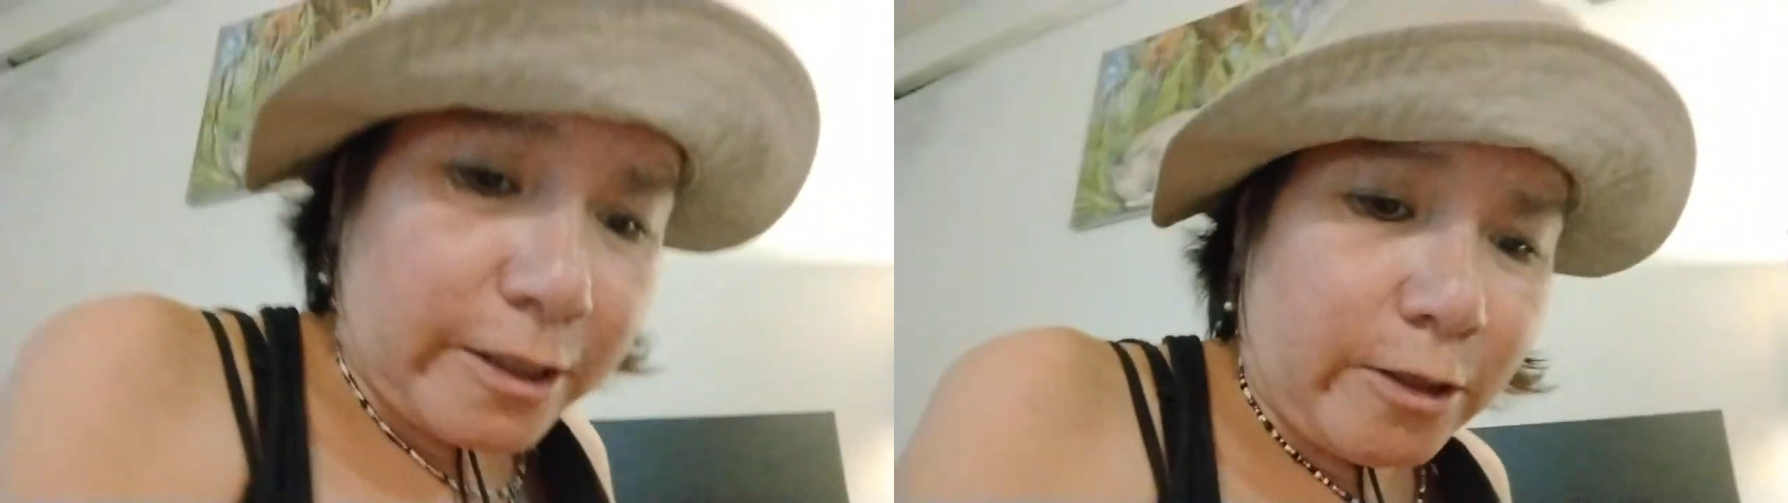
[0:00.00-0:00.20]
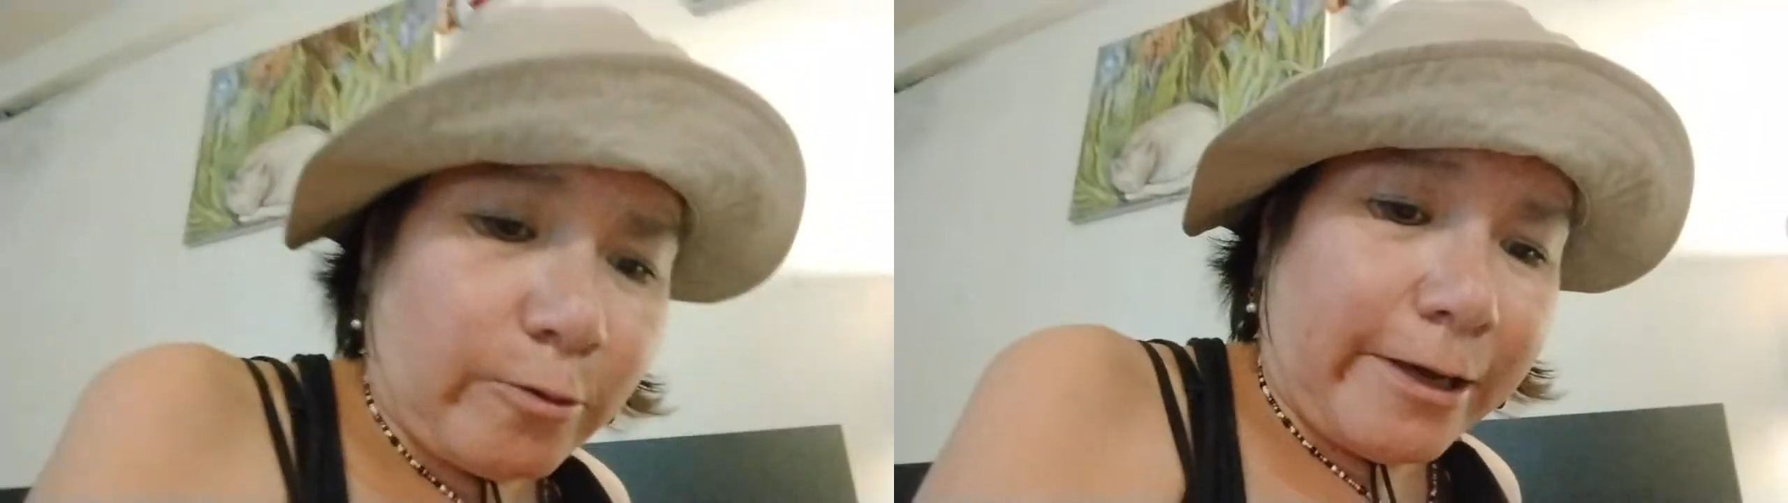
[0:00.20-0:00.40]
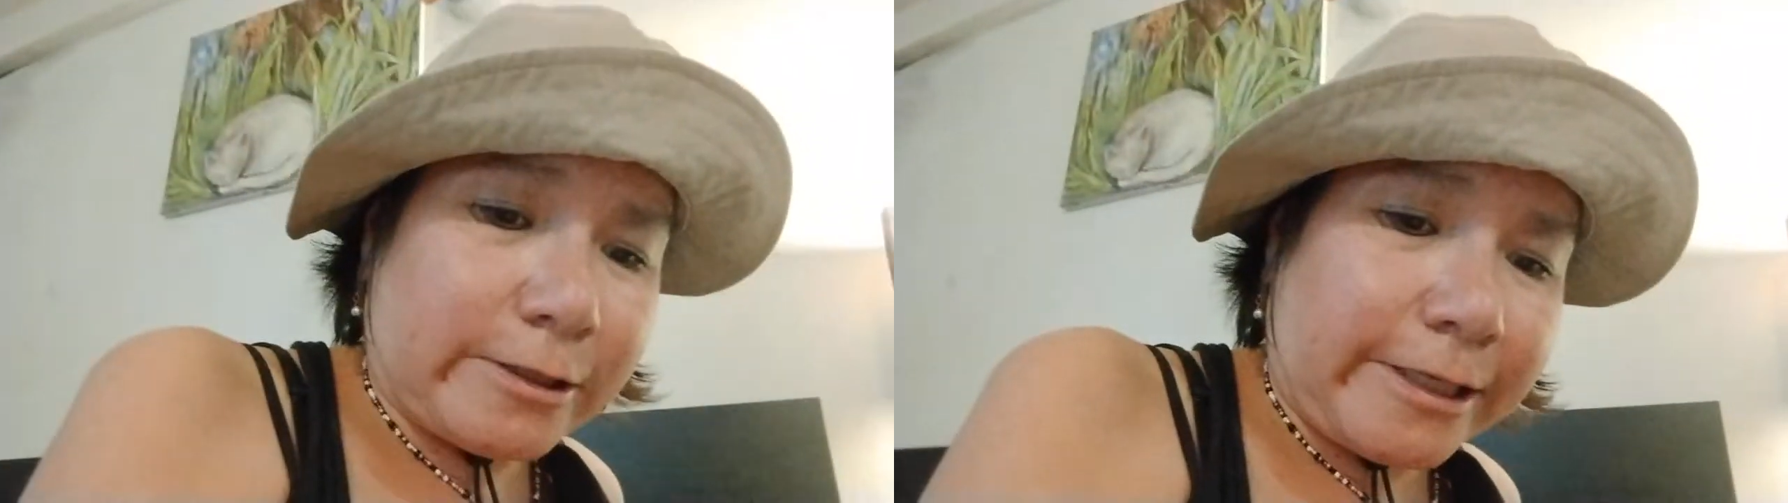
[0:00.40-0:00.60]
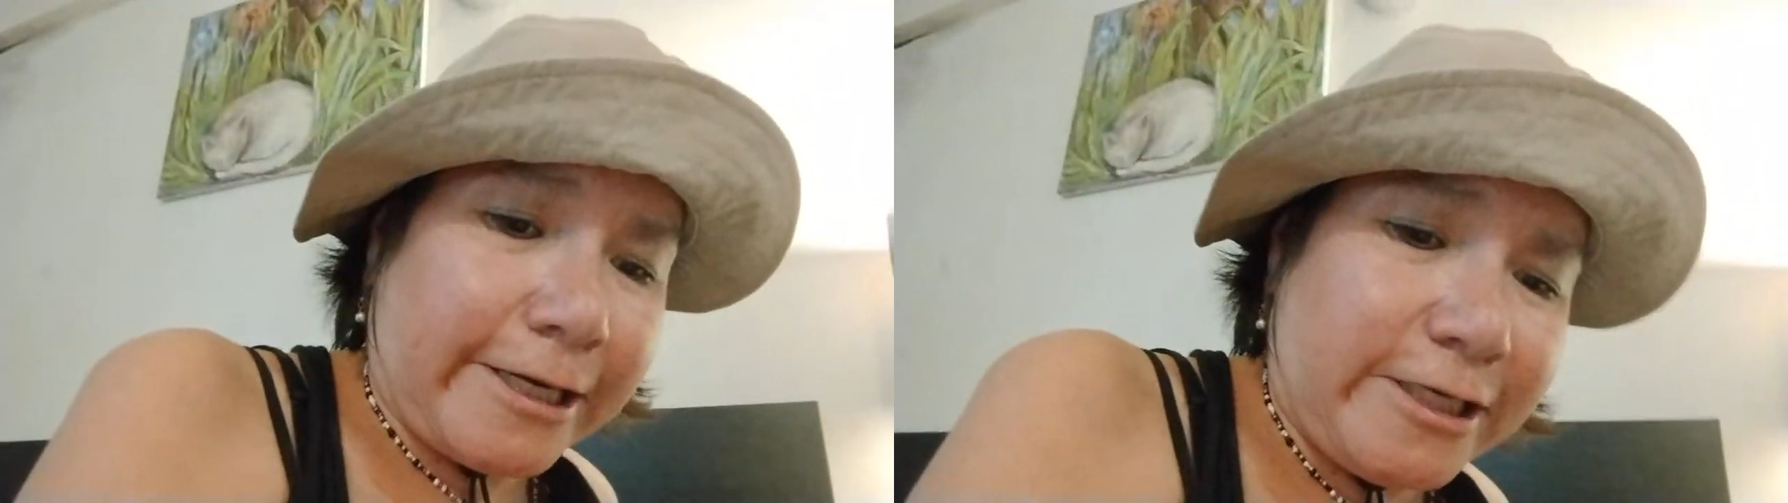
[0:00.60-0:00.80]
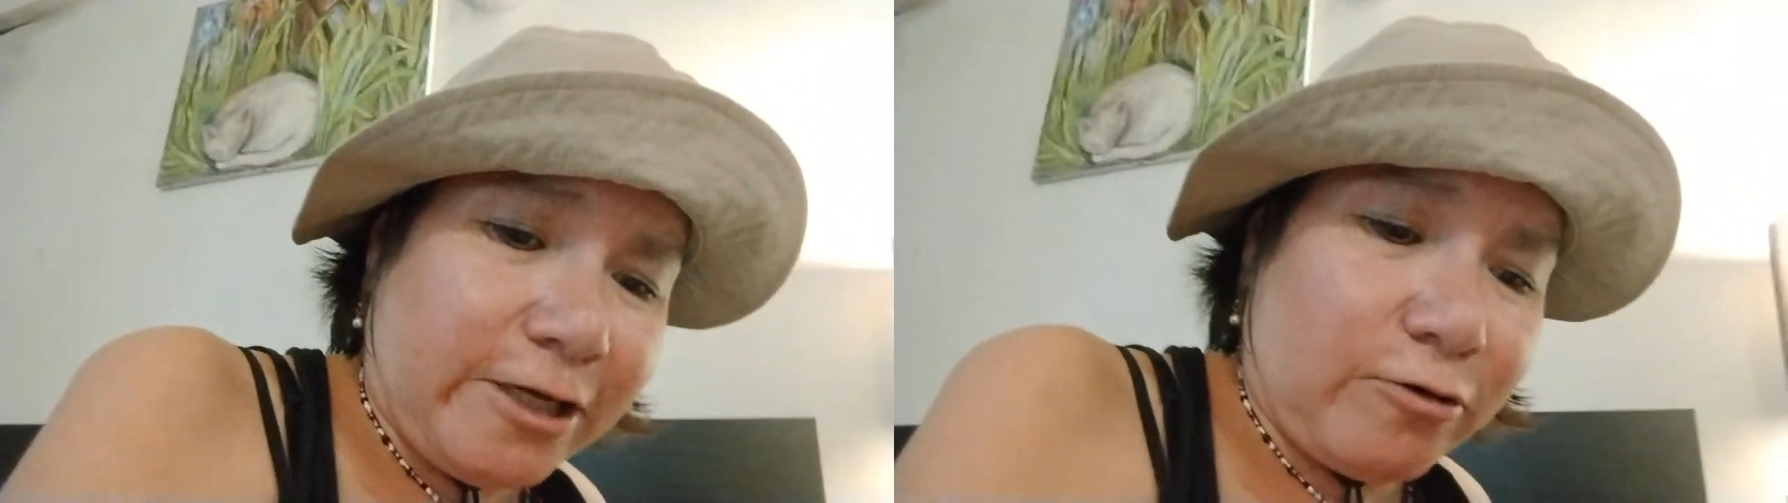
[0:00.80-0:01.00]
it only has
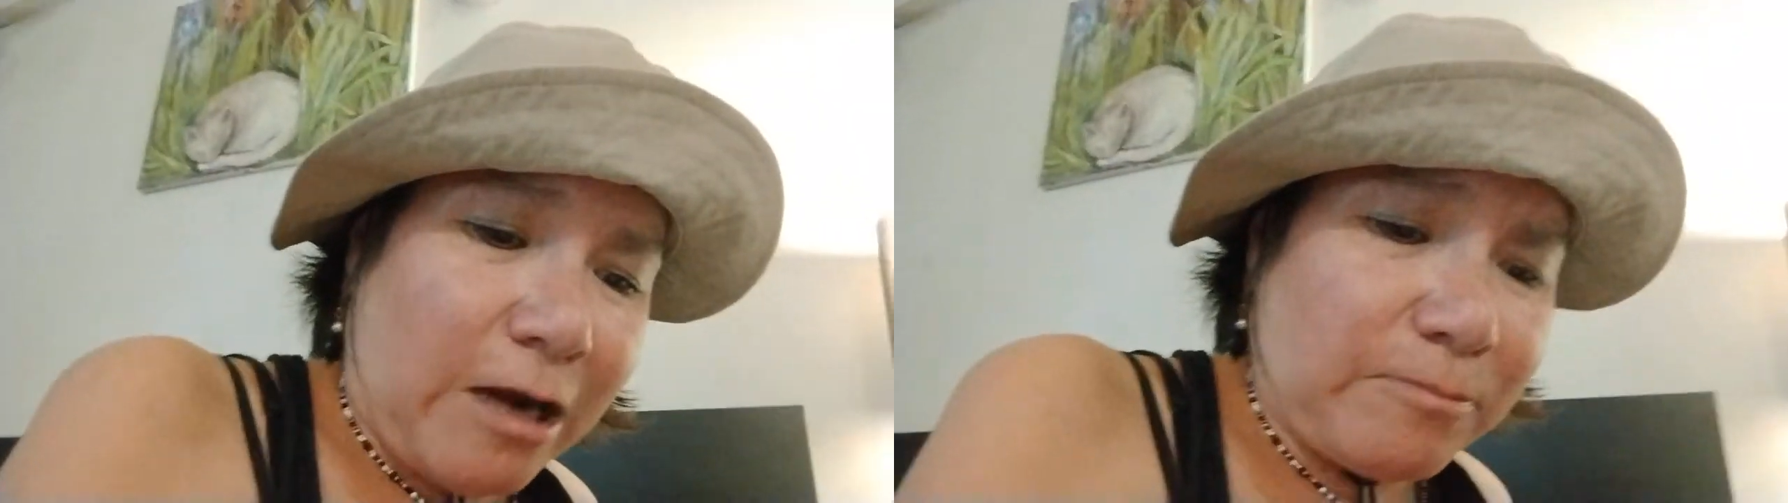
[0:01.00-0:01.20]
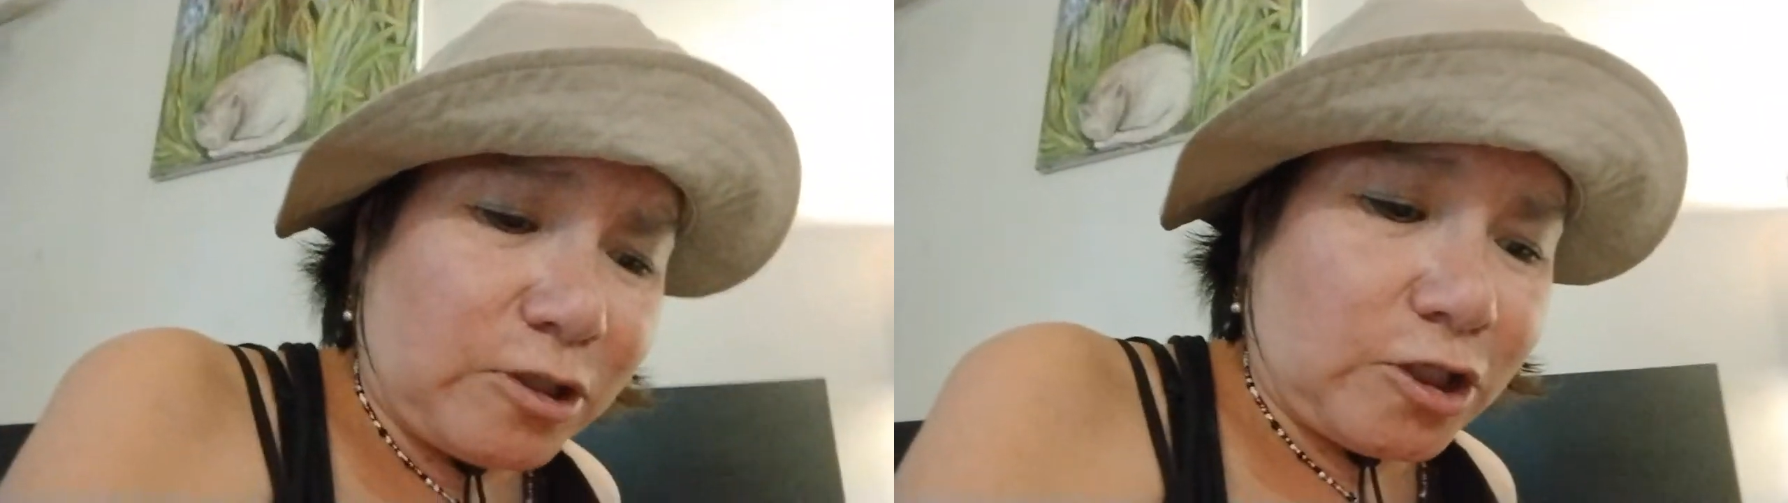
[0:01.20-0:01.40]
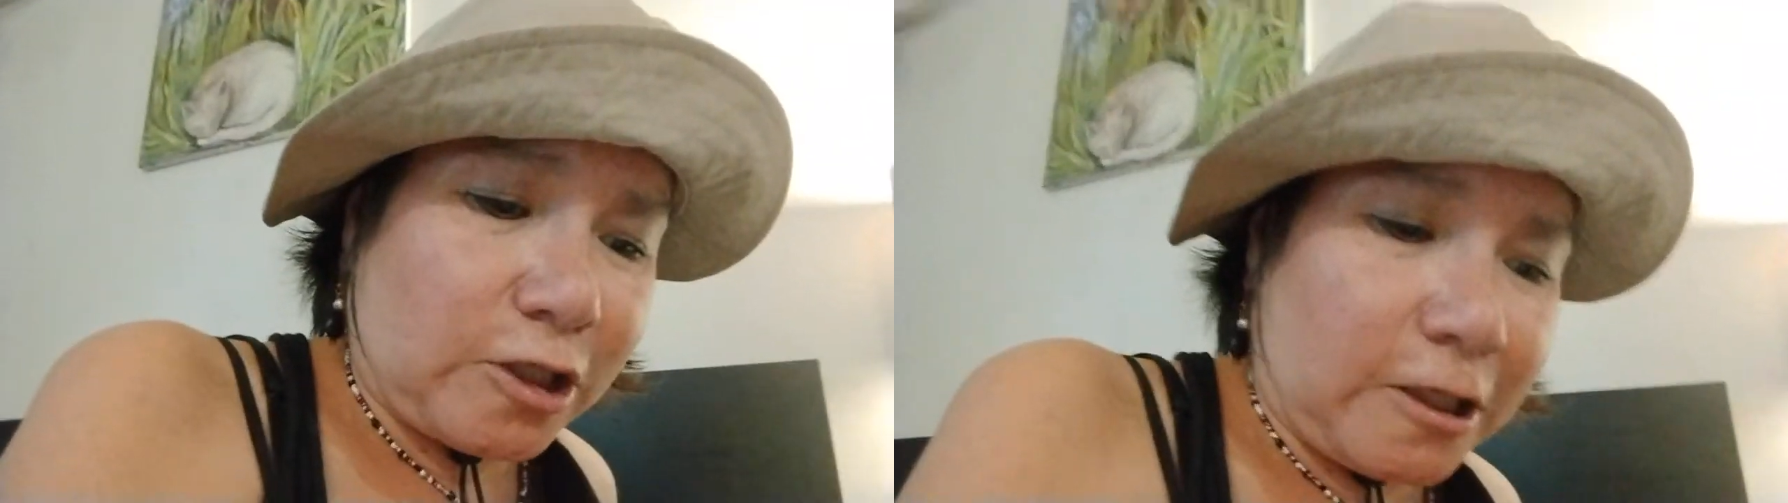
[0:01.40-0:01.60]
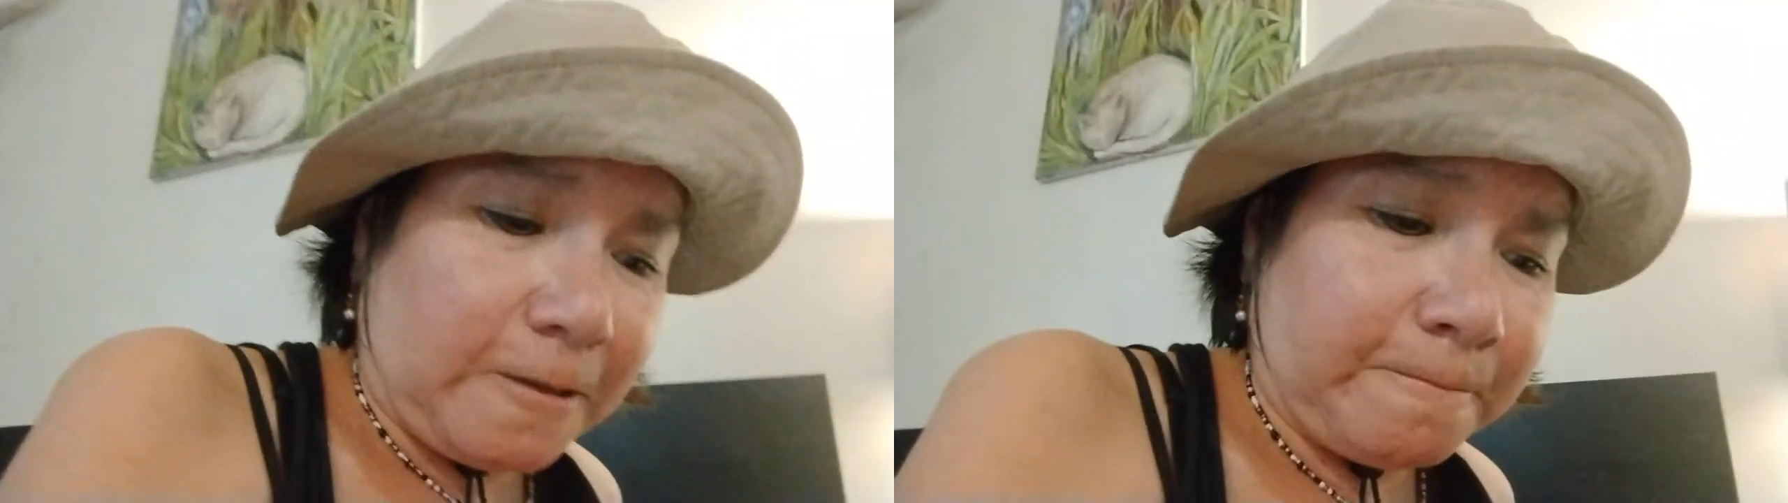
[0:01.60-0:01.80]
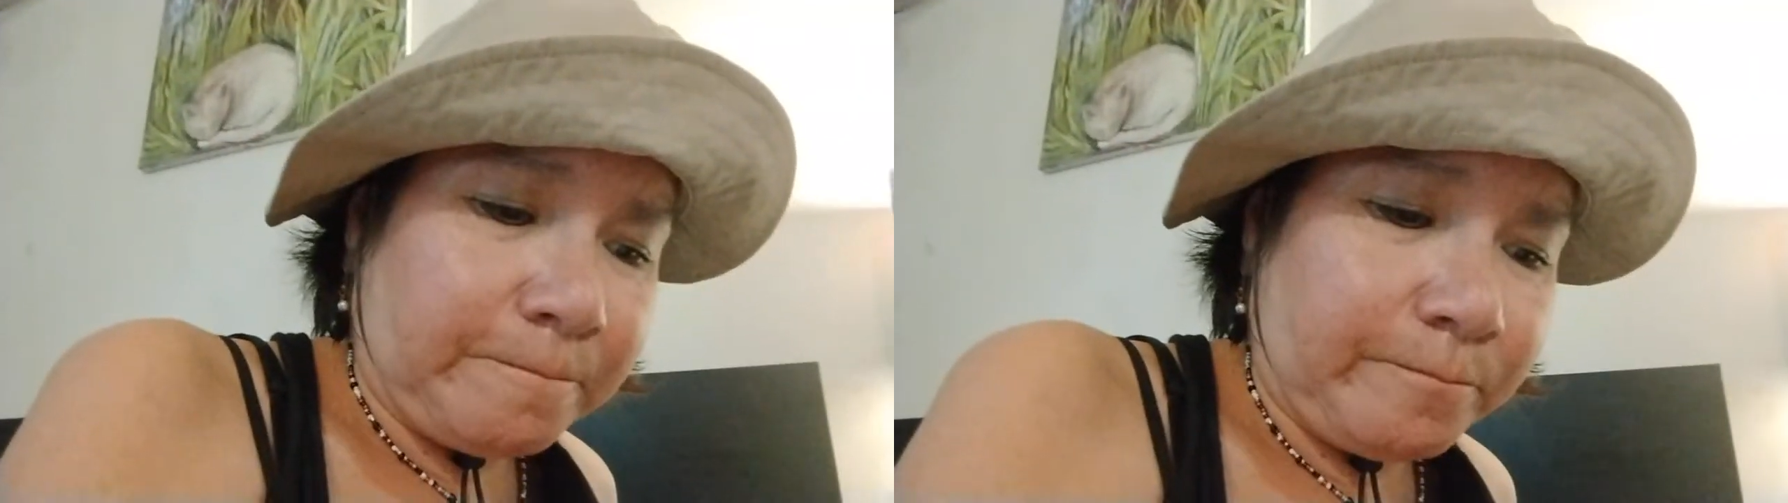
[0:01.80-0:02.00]
18 grams of sugar